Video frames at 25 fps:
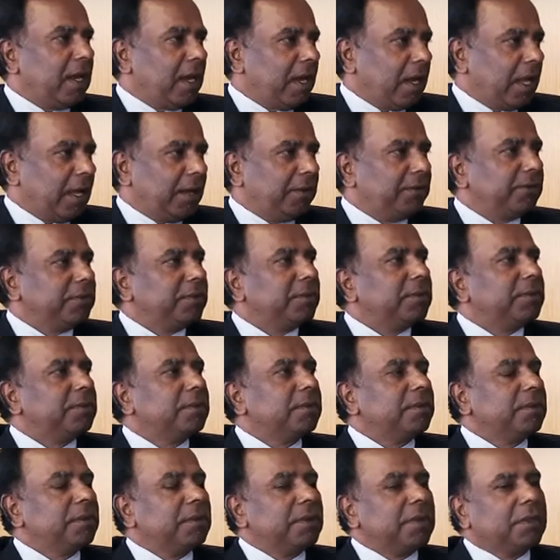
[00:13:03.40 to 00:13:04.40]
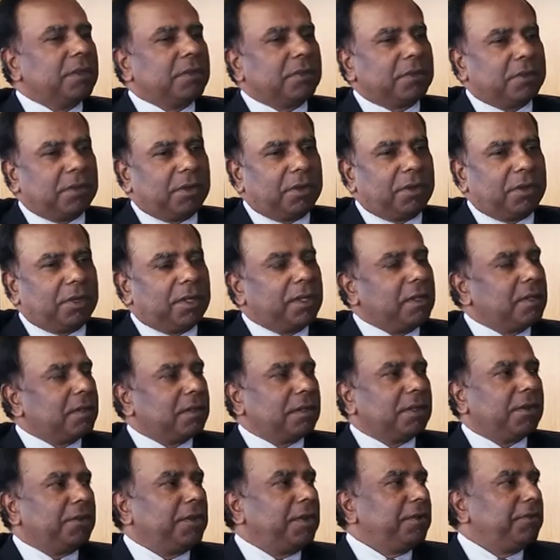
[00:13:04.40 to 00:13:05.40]
life. So it
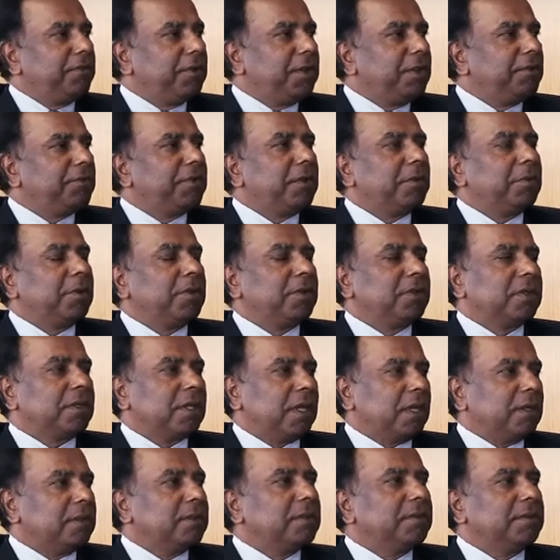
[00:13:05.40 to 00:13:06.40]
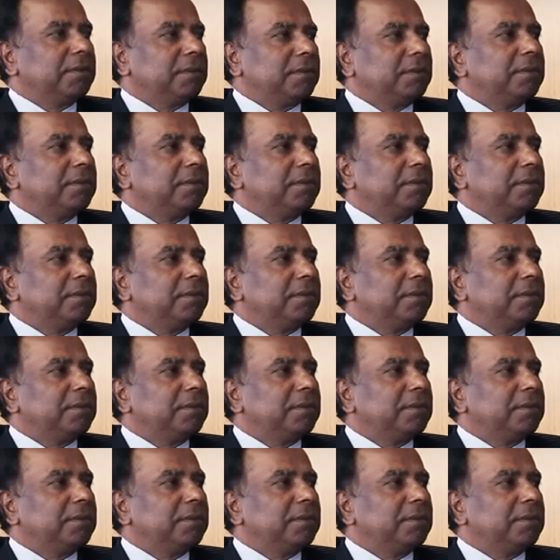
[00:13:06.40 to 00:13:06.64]
is a win-win for both sides.